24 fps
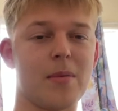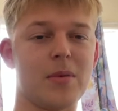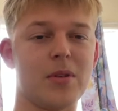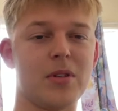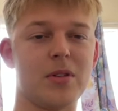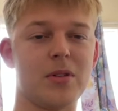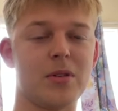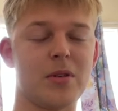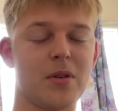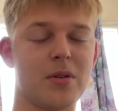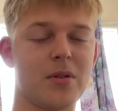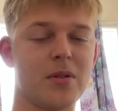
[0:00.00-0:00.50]
And,
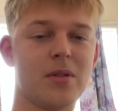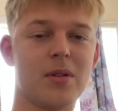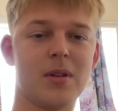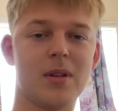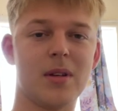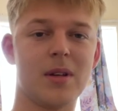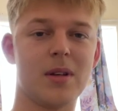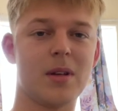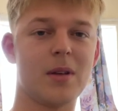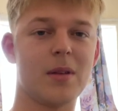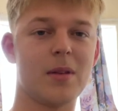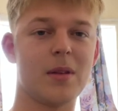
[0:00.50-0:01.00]
you know,
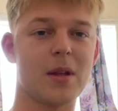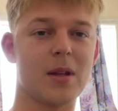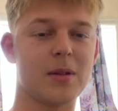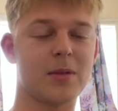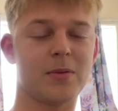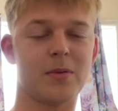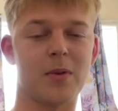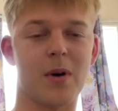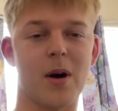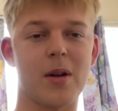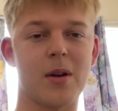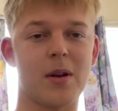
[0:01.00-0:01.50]
that's
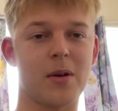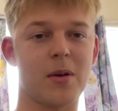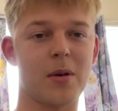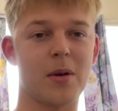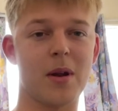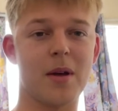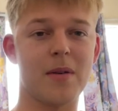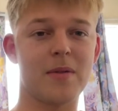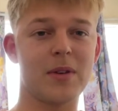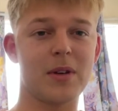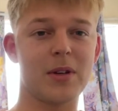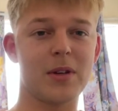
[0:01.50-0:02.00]
fine. I don't
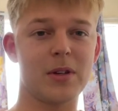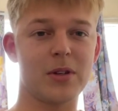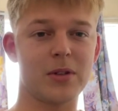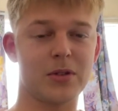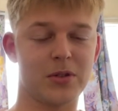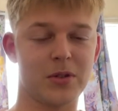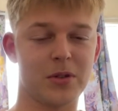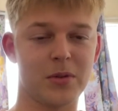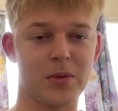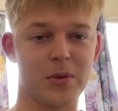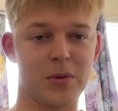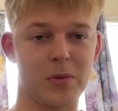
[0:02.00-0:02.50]
have any
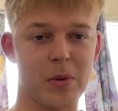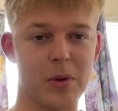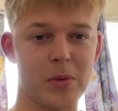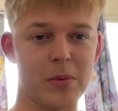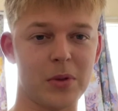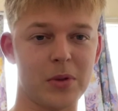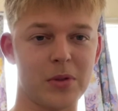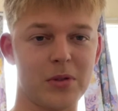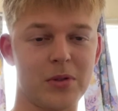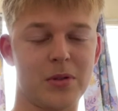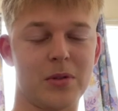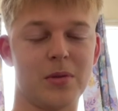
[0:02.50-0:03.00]
issue with people
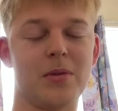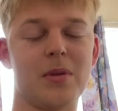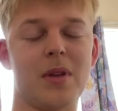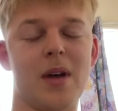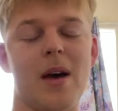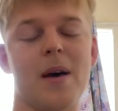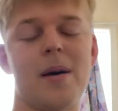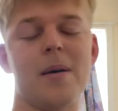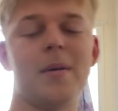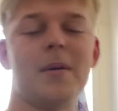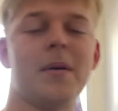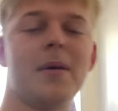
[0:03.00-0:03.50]
who do
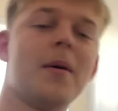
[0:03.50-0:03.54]
that.